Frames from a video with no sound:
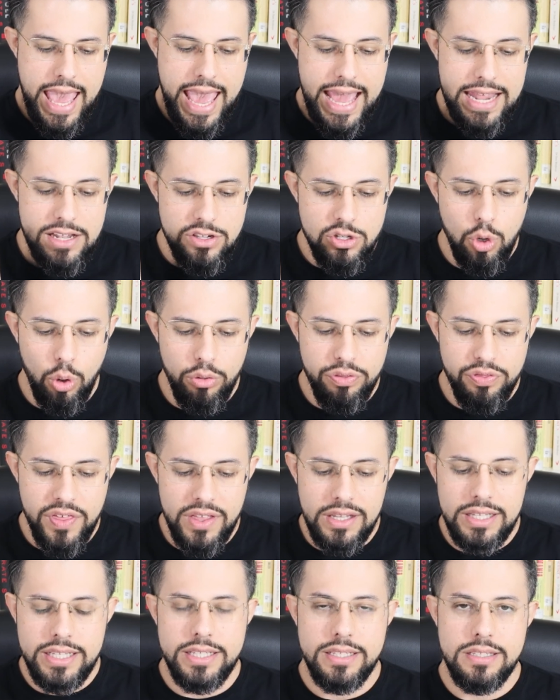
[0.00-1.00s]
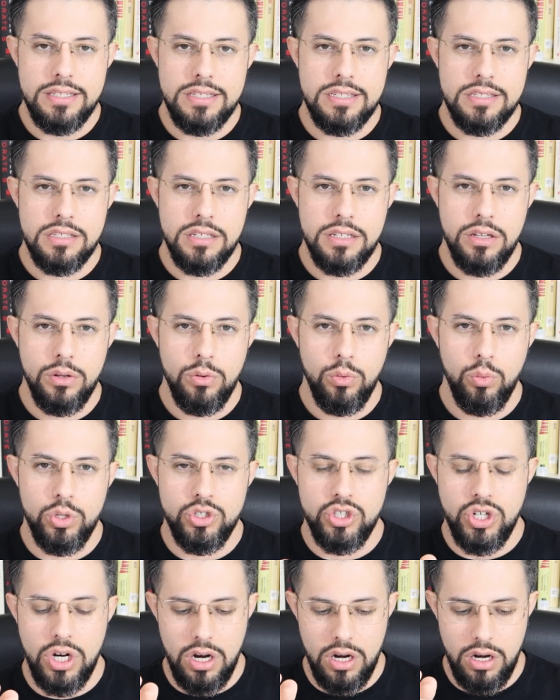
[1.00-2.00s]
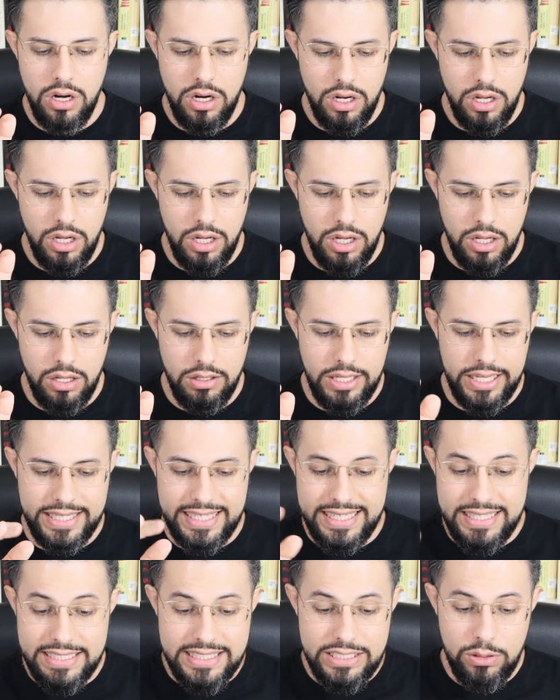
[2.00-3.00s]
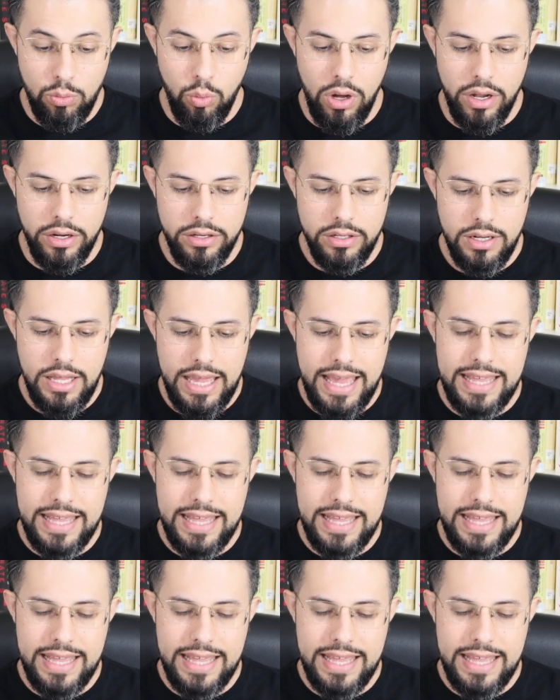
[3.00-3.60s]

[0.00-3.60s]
Endothelins, which are like ET1,